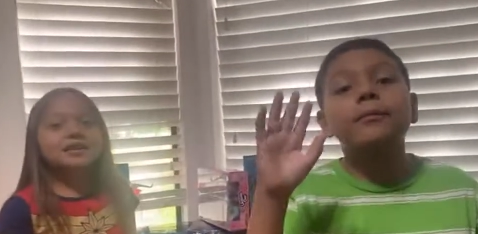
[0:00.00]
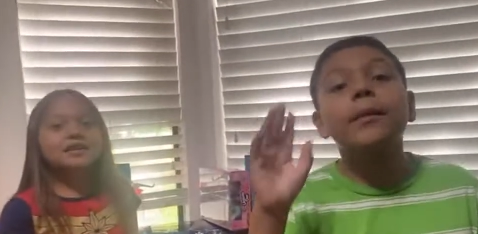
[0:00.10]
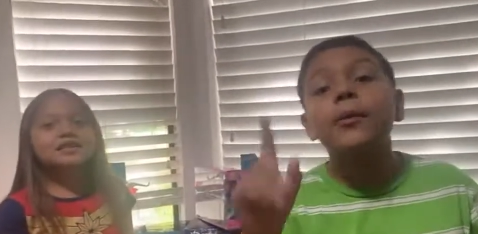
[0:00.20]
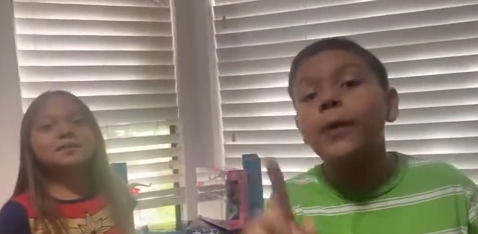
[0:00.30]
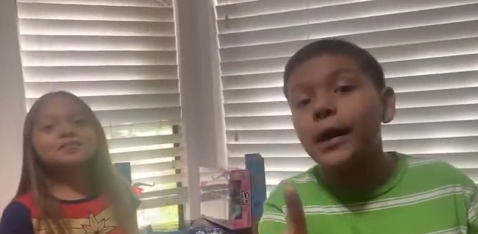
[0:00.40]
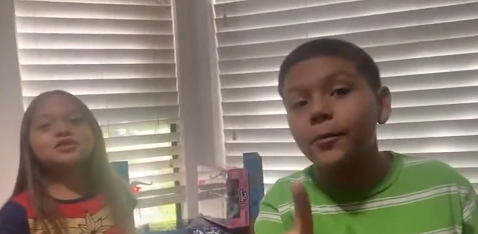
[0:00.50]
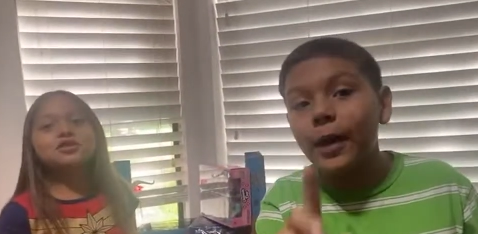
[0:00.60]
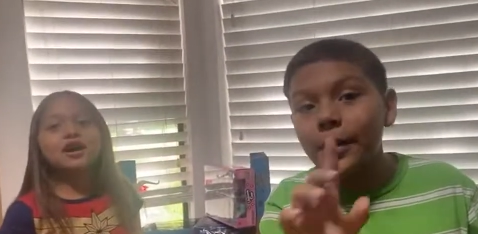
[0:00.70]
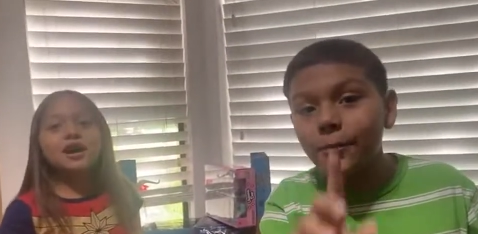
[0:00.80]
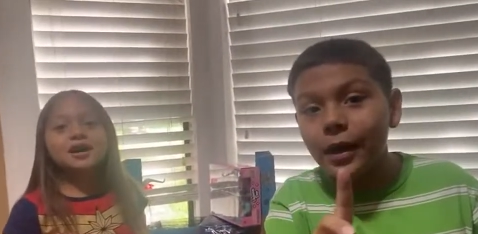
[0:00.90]
Speaker 1: But subscribe. wait,
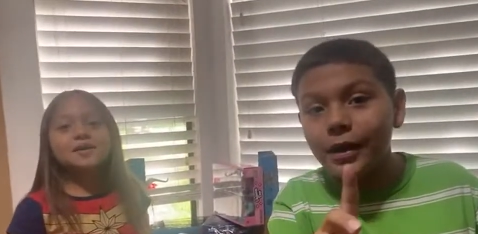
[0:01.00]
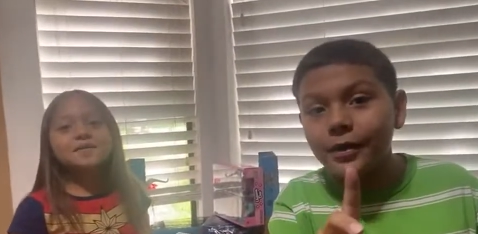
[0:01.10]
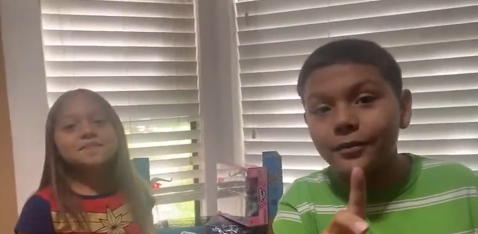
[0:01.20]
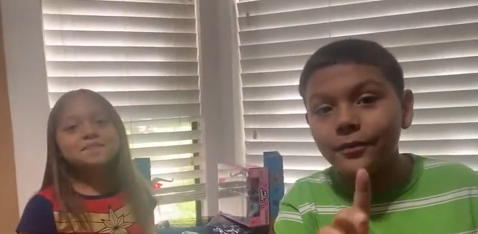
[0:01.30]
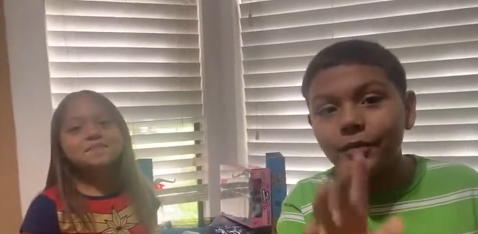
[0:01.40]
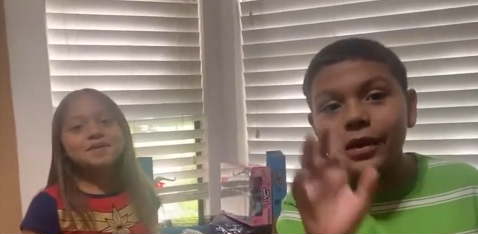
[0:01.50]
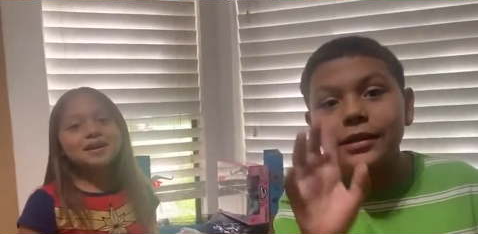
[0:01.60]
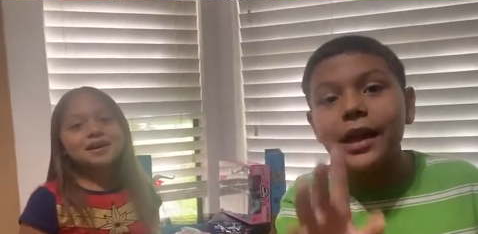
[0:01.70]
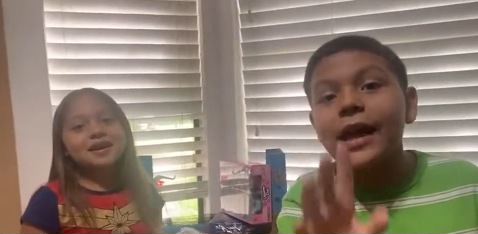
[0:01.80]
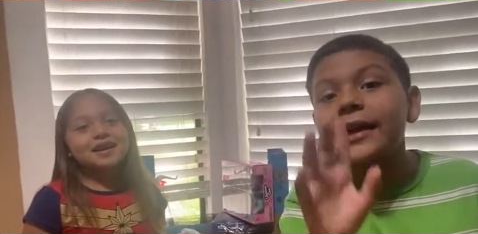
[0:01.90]
wait, wait.
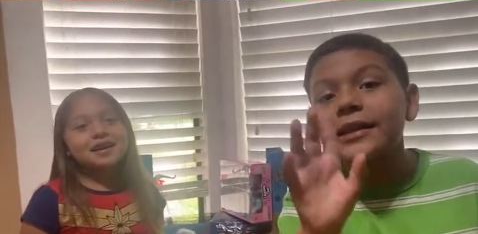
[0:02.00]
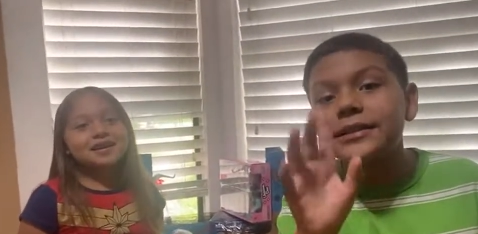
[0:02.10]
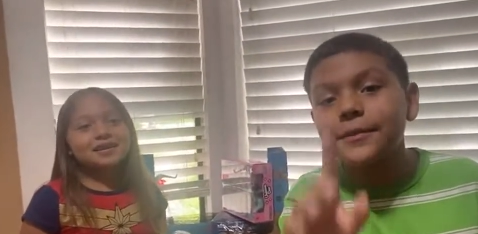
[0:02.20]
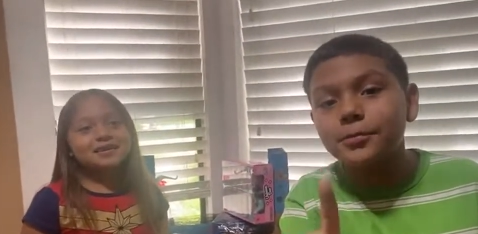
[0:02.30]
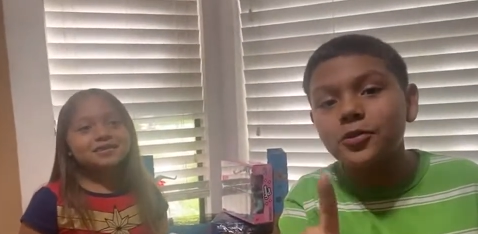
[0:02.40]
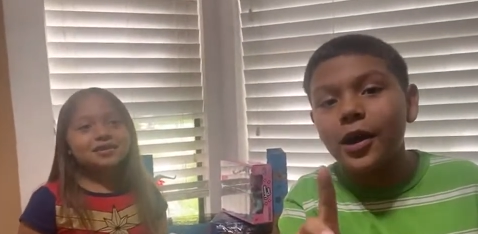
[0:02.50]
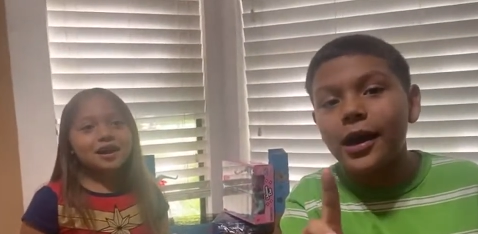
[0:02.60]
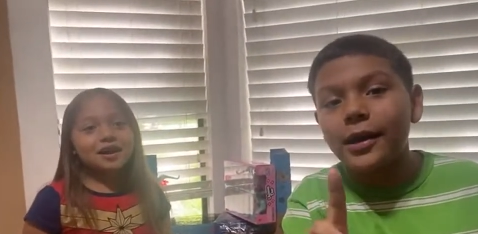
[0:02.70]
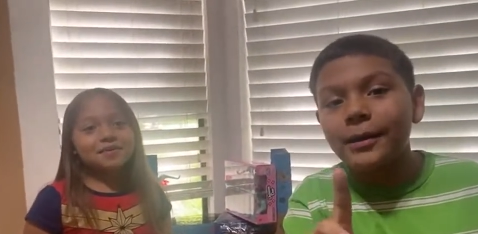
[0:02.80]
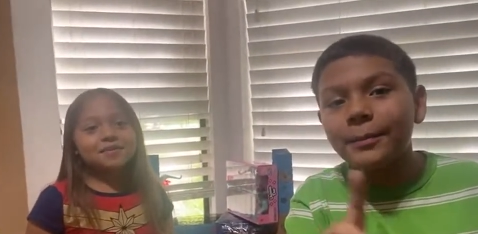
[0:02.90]
Like and
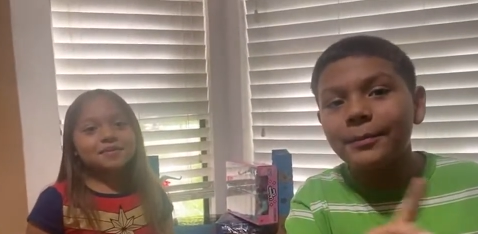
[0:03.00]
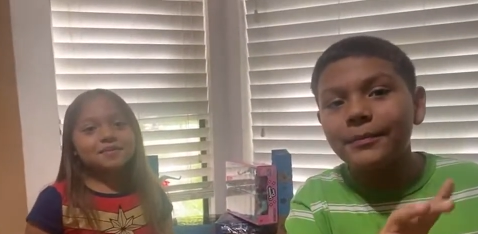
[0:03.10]
subscribe